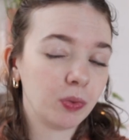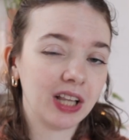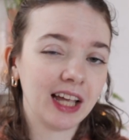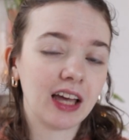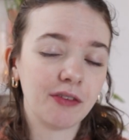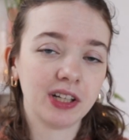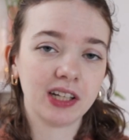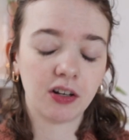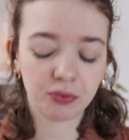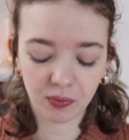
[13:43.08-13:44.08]
like having
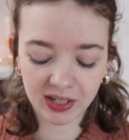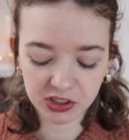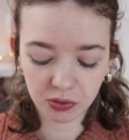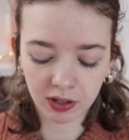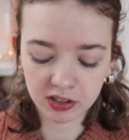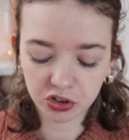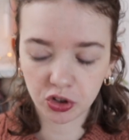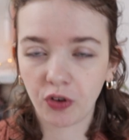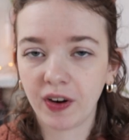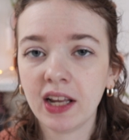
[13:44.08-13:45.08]
enough granny squares to
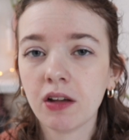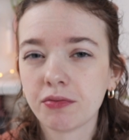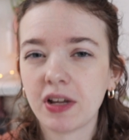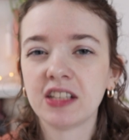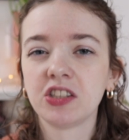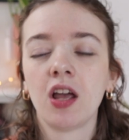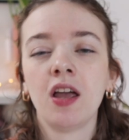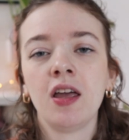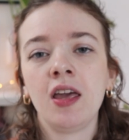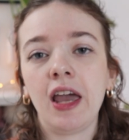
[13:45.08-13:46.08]
create a vest.
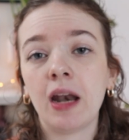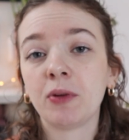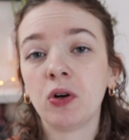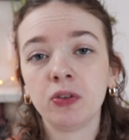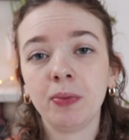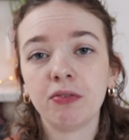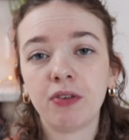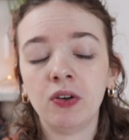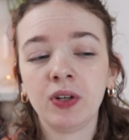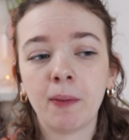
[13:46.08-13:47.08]
And I'm going to be
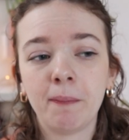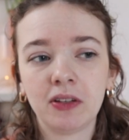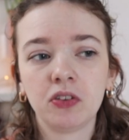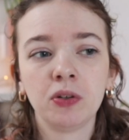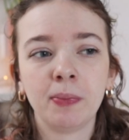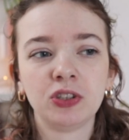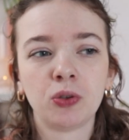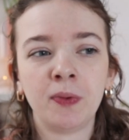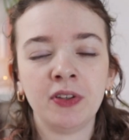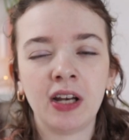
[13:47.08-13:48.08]
following a pattern by
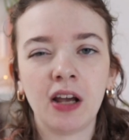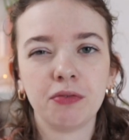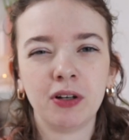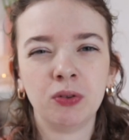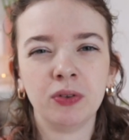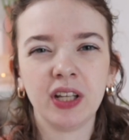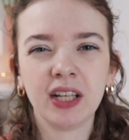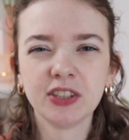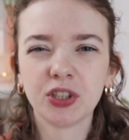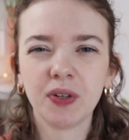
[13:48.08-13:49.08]
someone that I follow on
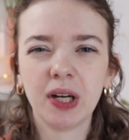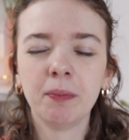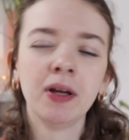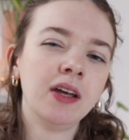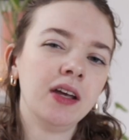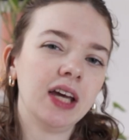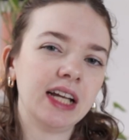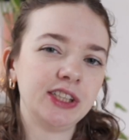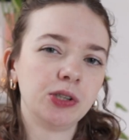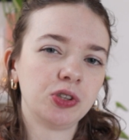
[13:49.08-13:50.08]
Instagram.
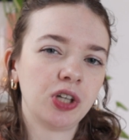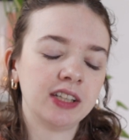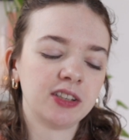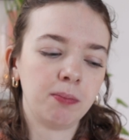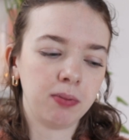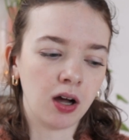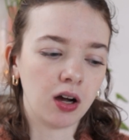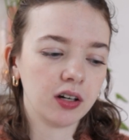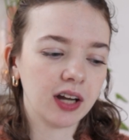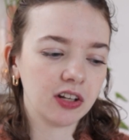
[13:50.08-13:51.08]
And she also has a
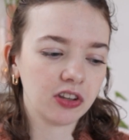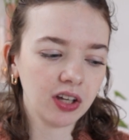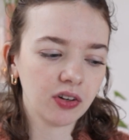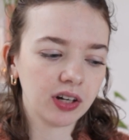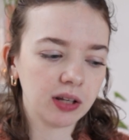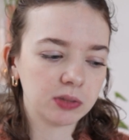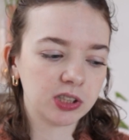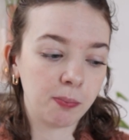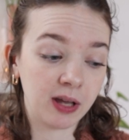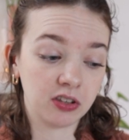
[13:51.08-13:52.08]
blog. I think her name
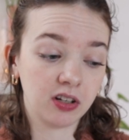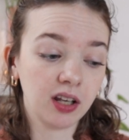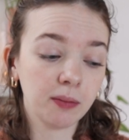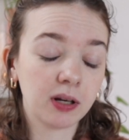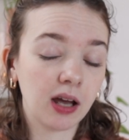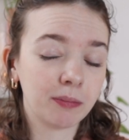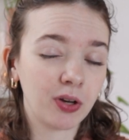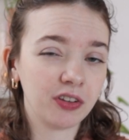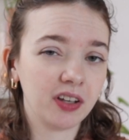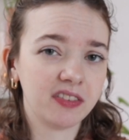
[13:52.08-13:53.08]
is Bethany, but I'm
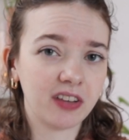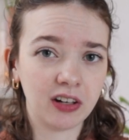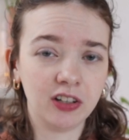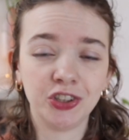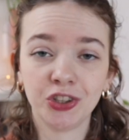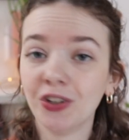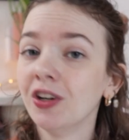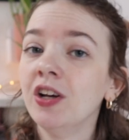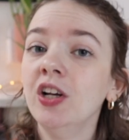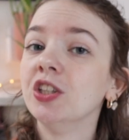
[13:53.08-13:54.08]
not entirely sure.
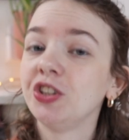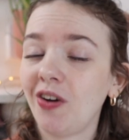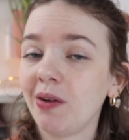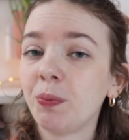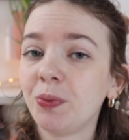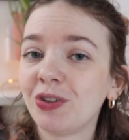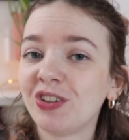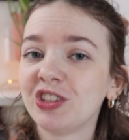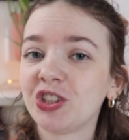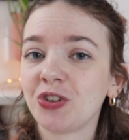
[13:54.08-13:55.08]
So I will put it
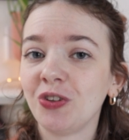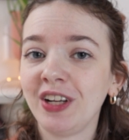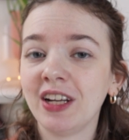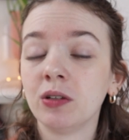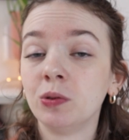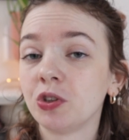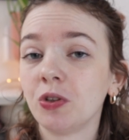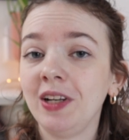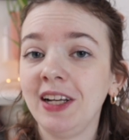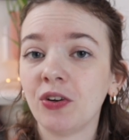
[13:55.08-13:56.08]
on the screen and also
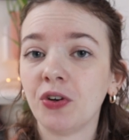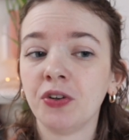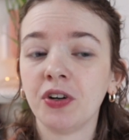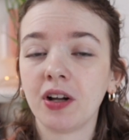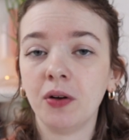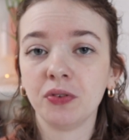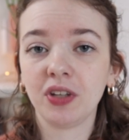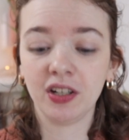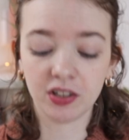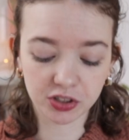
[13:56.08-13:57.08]
link her account
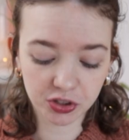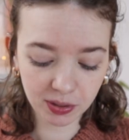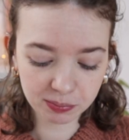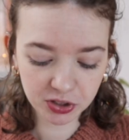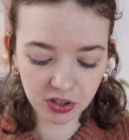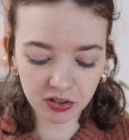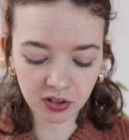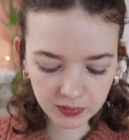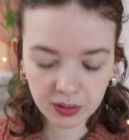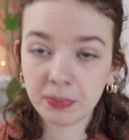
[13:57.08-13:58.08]
in the description.
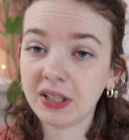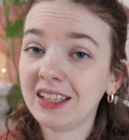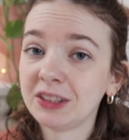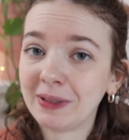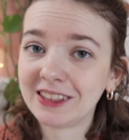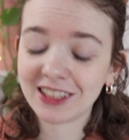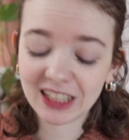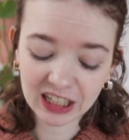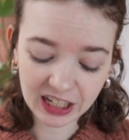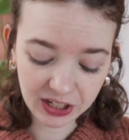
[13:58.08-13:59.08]
But it's
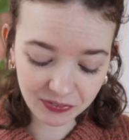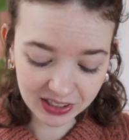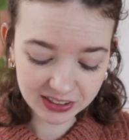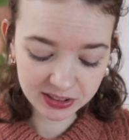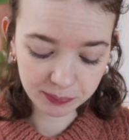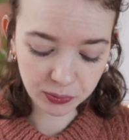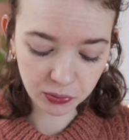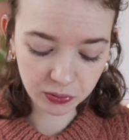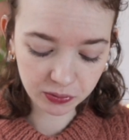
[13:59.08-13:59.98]
basically a really simple